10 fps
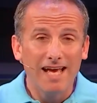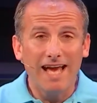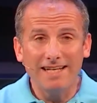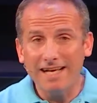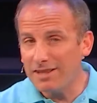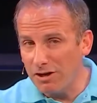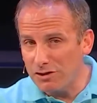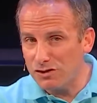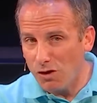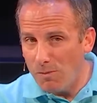And yet there are
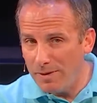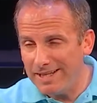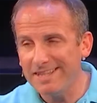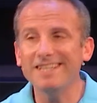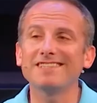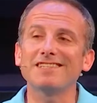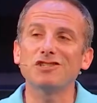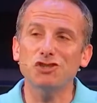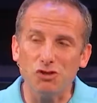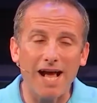so many things that
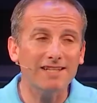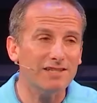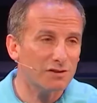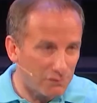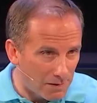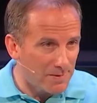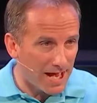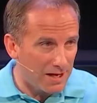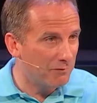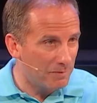distract us from
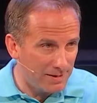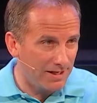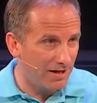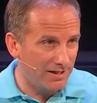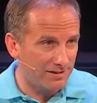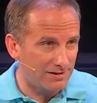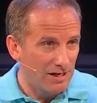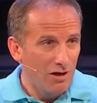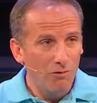that, if we're being honest.